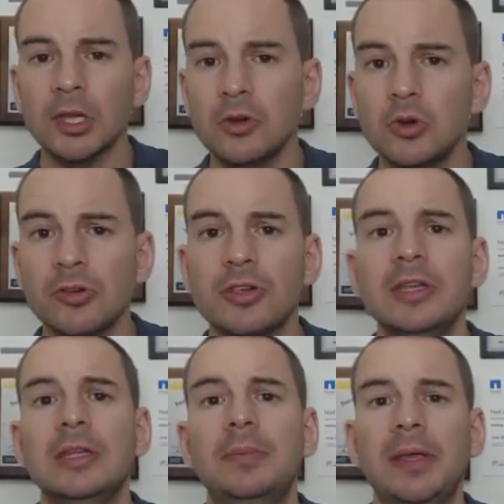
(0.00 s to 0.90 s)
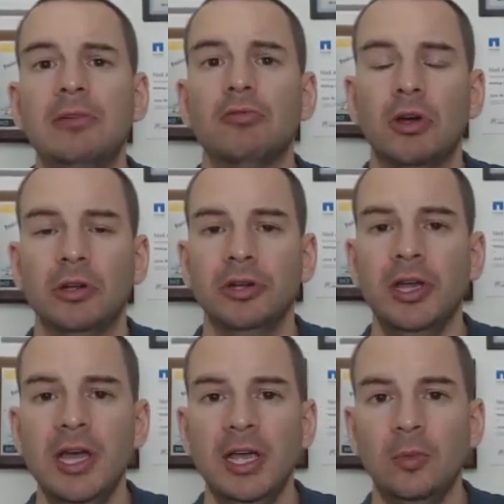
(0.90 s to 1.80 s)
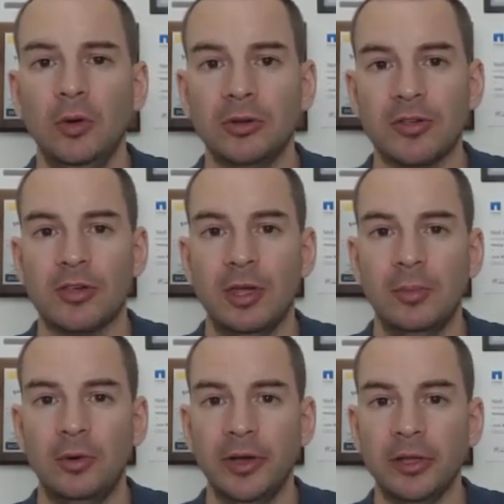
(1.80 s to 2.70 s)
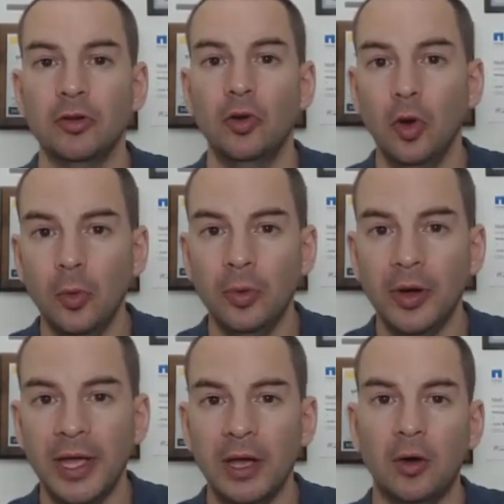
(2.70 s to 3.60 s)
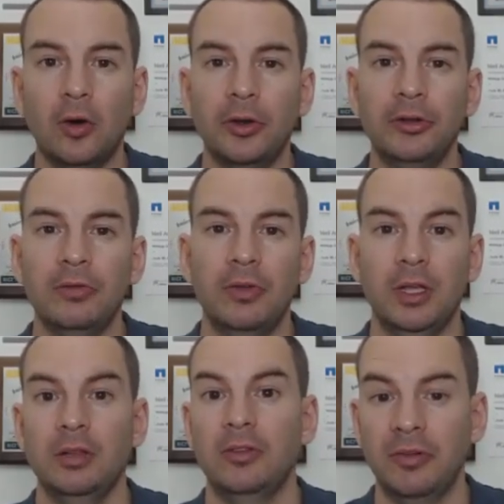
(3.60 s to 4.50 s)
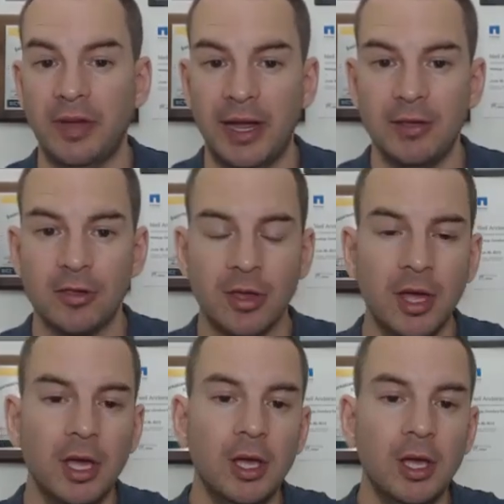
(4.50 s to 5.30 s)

No CDP run will disable it globally on the device.